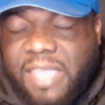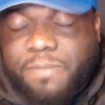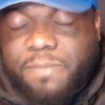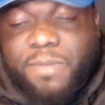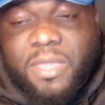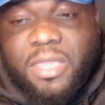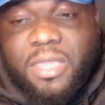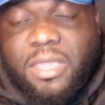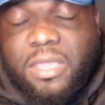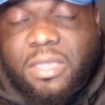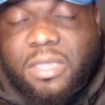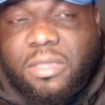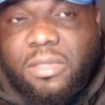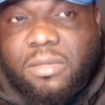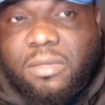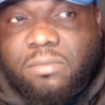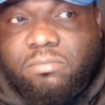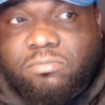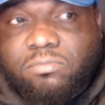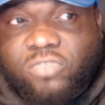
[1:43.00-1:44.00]
be
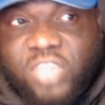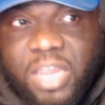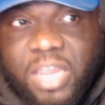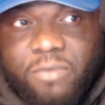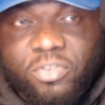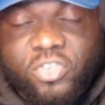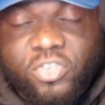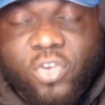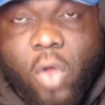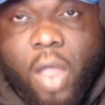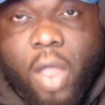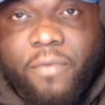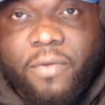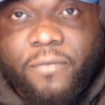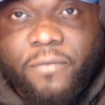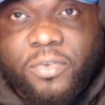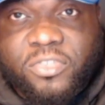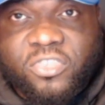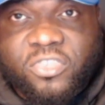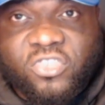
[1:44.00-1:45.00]
Terrence Crawford
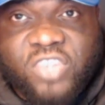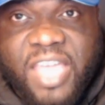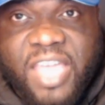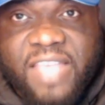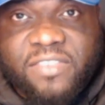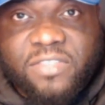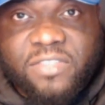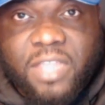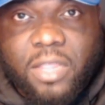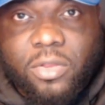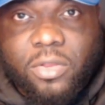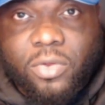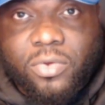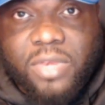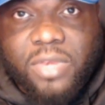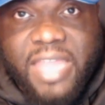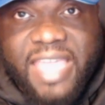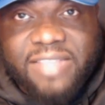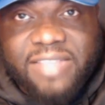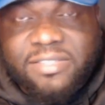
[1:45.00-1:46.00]
versus Josh Taylor
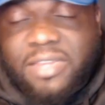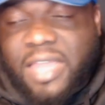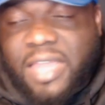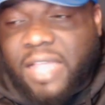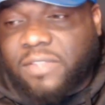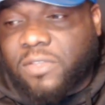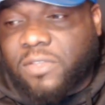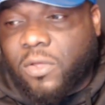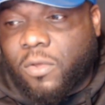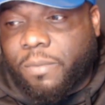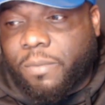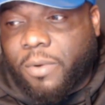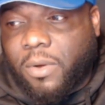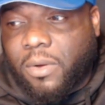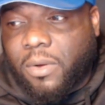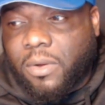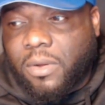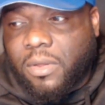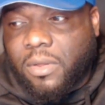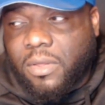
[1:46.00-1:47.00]
next in October,
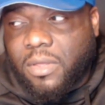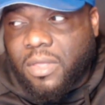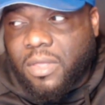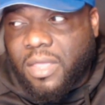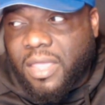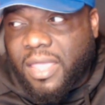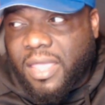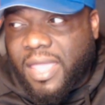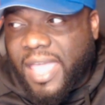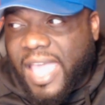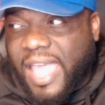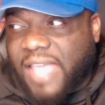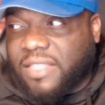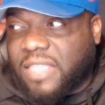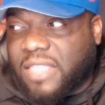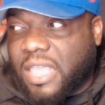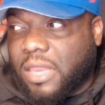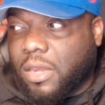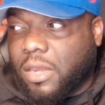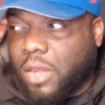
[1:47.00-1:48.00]
and
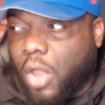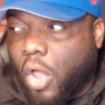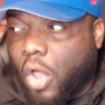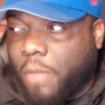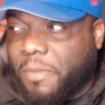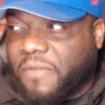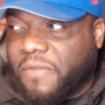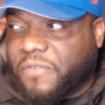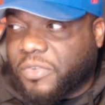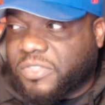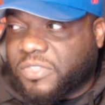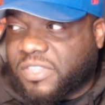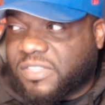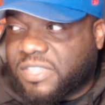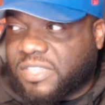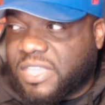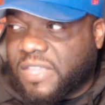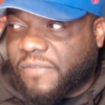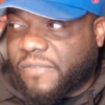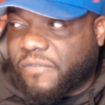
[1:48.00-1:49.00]
then Loma versus
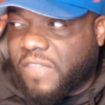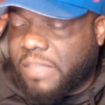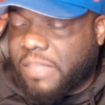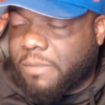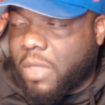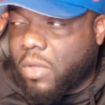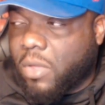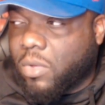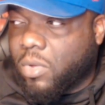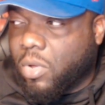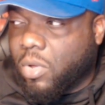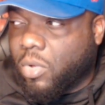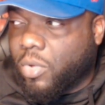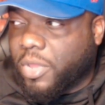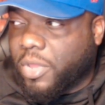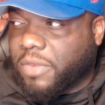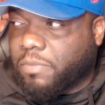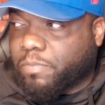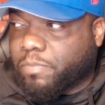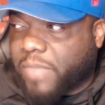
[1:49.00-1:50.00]
Teofimo
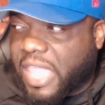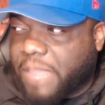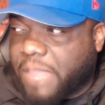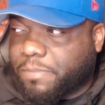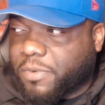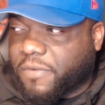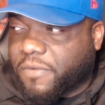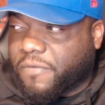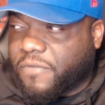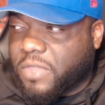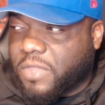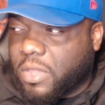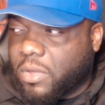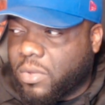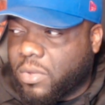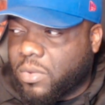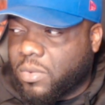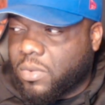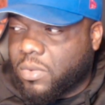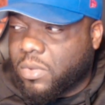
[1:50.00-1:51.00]
on
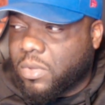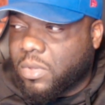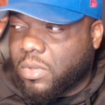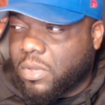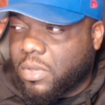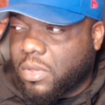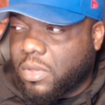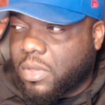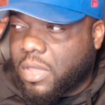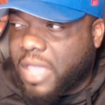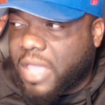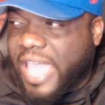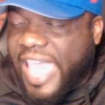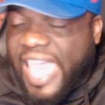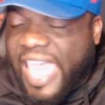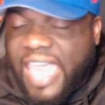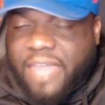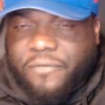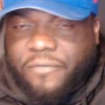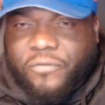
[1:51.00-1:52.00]
pay-per-view
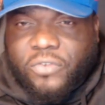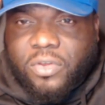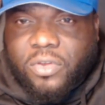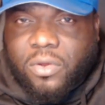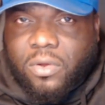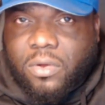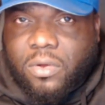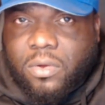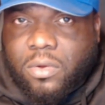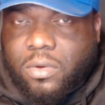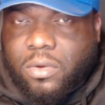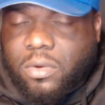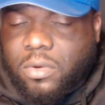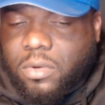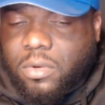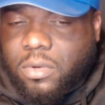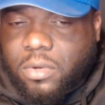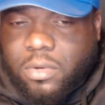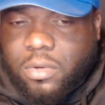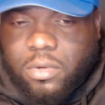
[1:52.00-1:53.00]

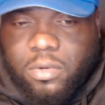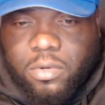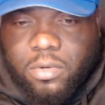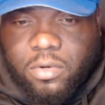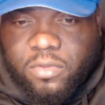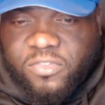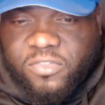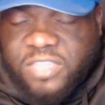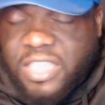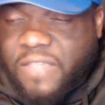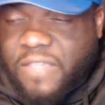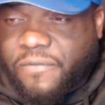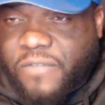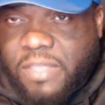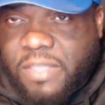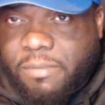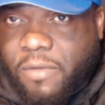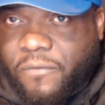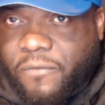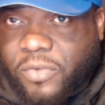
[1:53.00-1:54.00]
after
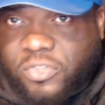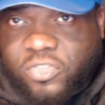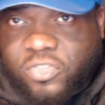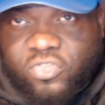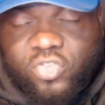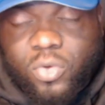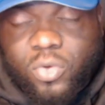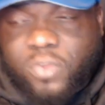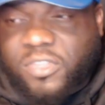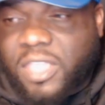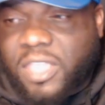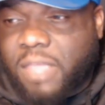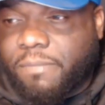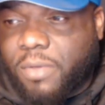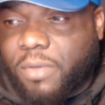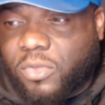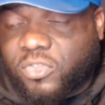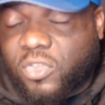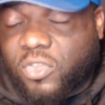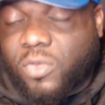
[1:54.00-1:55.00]
Teofimo versus George
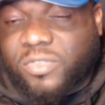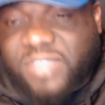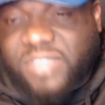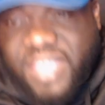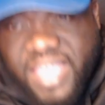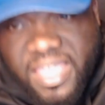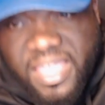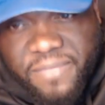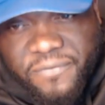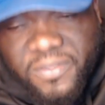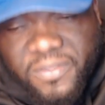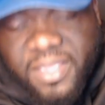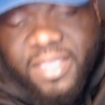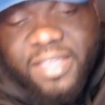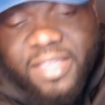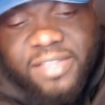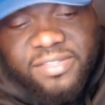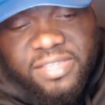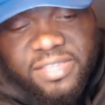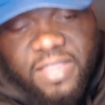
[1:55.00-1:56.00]
Cambosos, if
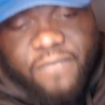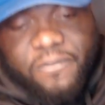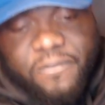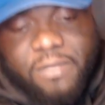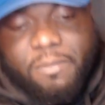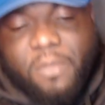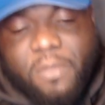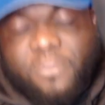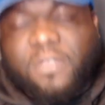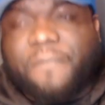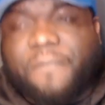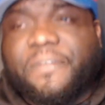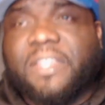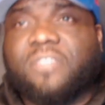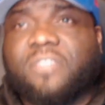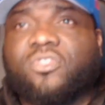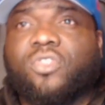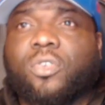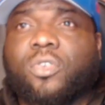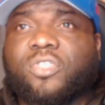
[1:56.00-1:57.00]
Teofimo
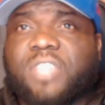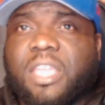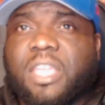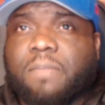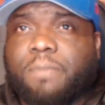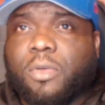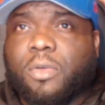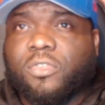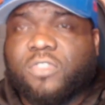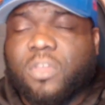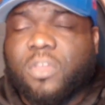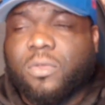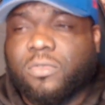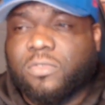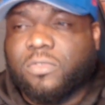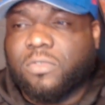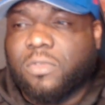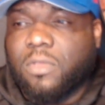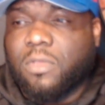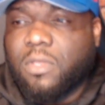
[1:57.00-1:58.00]
defeats George
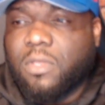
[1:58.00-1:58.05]
Cambosos.